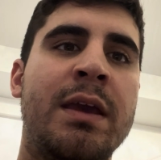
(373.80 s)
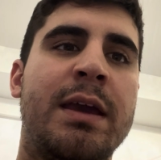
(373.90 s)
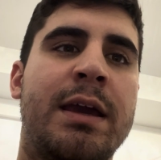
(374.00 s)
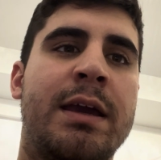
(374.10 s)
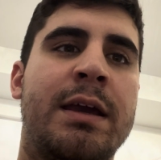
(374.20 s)

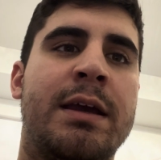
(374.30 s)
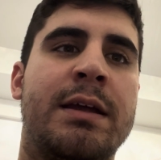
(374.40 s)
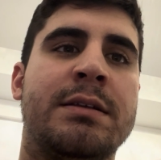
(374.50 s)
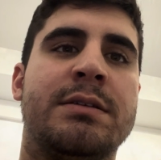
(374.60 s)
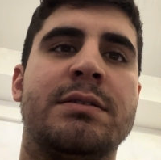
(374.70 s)

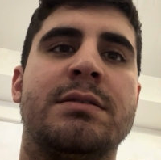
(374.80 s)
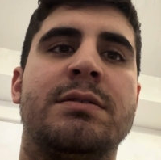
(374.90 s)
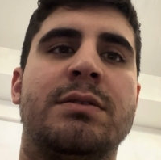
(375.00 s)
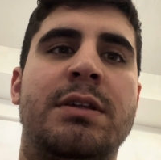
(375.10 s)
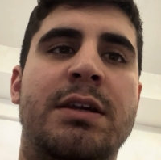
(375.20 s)
And
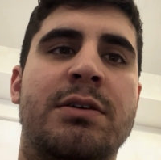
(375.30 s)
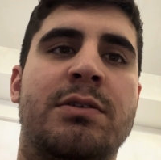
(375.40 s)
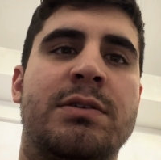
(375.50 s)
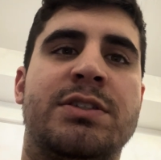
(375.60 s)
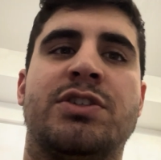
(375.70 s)

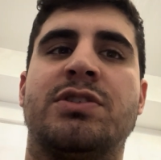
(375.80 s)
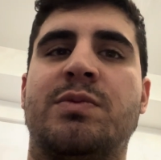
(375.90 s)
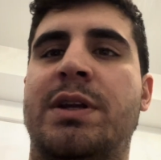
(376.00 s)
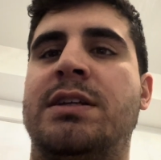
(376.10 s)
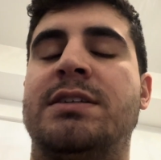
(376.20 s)
Leo is just
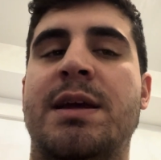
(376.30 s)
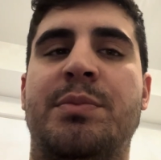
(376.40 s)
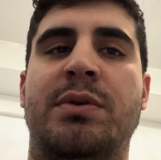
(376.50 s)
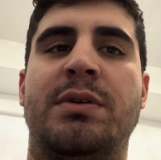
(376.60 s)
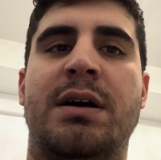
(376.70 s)
one
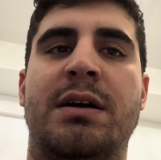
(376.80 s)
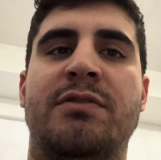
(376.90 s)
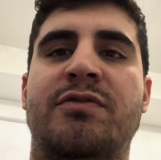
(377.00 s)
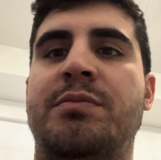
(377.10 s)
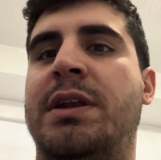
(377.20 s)
example
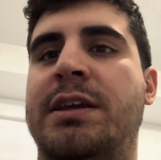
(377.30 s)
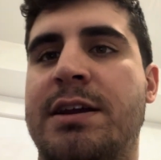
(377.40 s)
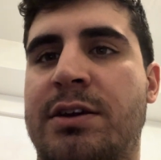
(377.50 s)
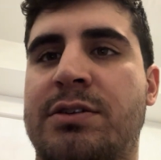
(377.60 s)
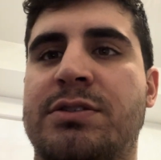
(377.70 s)
of many
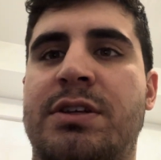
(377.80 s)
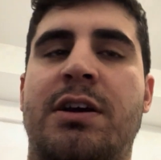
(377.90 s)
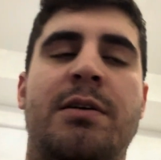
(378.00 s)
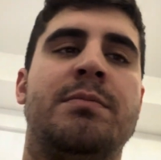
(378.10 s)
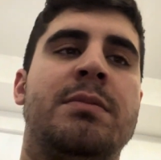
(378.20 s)
characters to
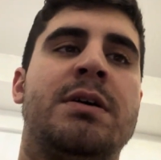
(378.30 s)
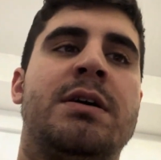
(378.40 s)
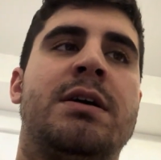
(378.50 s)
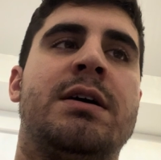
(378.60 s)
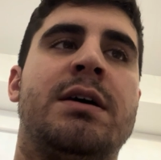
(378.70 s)
come,
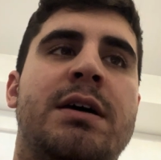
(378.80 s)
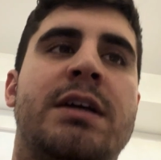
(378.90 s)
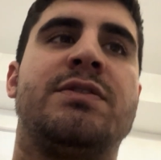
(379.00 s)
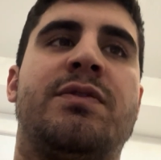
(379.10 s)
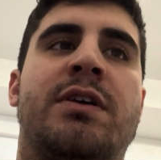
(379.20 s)

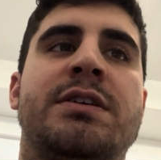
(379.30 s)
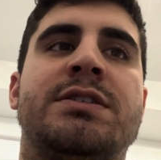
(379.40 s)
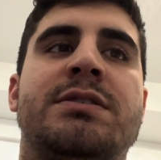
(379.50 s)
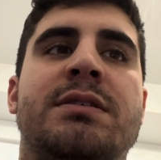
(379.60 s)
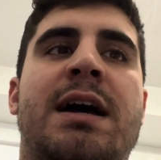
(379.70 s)
as far
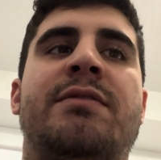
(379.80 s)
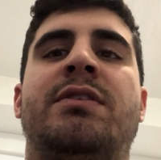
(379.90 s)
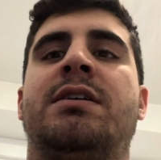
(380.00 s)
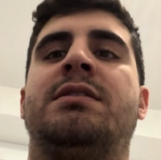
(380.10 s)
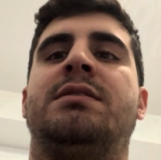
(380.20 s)
as
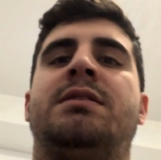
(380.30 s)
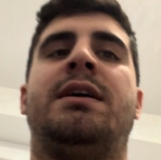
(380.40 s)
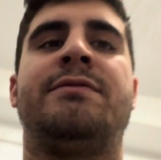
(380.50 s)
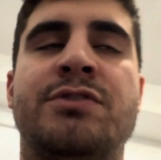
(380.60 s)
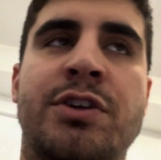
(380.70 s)
having a
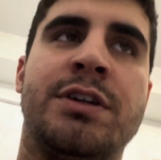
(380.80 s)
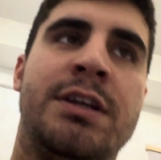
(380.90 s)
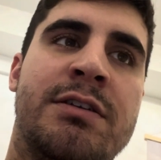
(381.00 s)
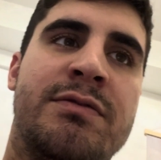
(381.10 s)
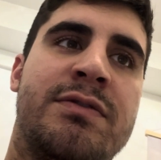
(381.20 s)
life
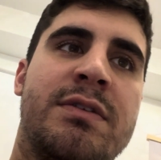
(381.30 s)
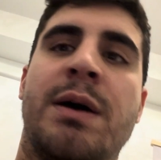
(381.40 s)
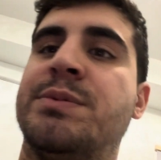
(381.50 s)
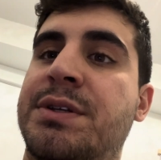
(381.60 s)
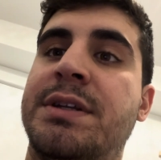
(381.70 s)
journey of
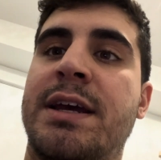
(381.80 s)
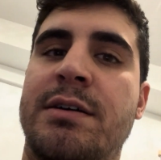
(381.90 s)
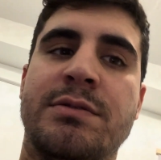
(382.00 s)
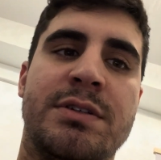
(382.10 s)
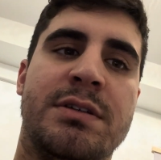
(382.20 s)
ups and
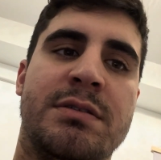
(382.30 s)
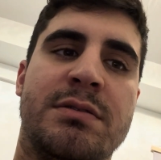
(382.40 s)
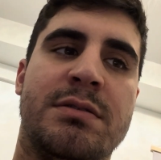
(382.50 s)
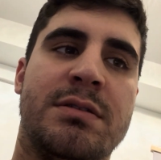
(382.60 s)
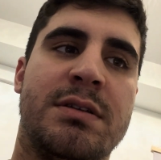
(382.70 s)
downs and
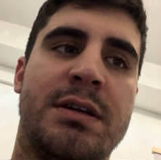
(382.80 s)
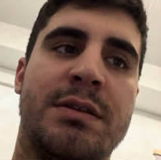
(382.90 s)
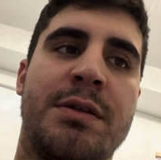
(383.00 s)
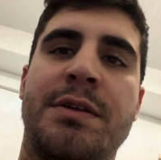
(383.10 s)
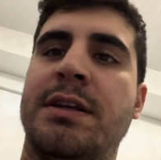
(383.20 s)

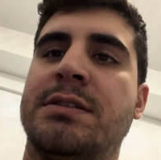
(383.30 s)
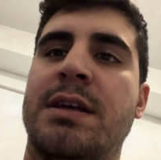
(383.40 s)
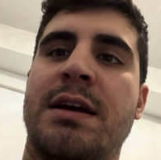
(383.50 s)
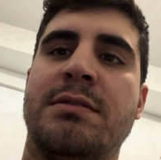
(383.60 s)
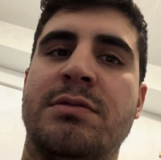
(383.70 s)
the things
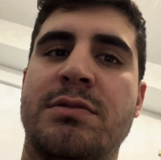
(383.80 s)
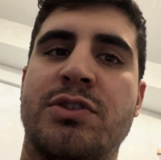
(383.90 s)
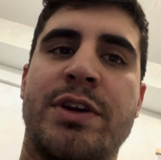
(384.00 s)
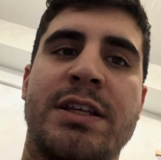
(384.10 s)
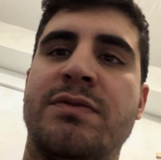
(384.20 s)
that
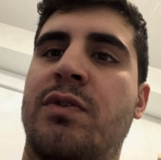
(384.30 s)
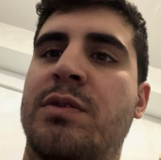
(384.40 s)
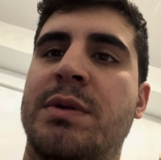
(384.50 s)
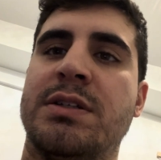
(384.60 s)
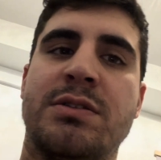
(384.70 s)

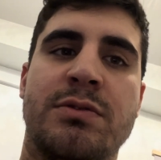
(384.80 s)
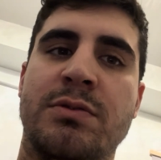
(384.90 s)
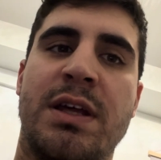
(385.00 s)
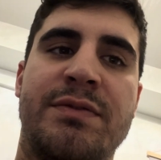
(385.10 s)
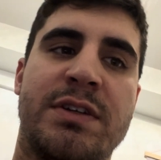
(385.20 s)
transform us through
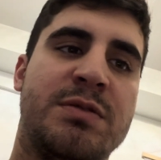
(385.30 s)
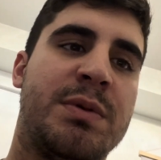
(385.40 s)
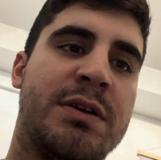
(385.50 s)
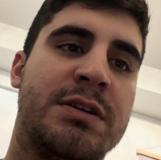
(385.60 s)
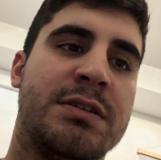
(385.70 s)
life
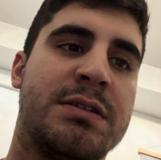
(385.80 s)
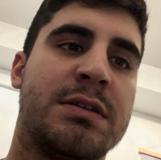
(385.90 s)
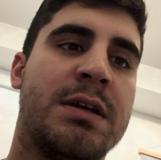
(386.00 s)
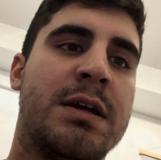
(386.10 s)
experience.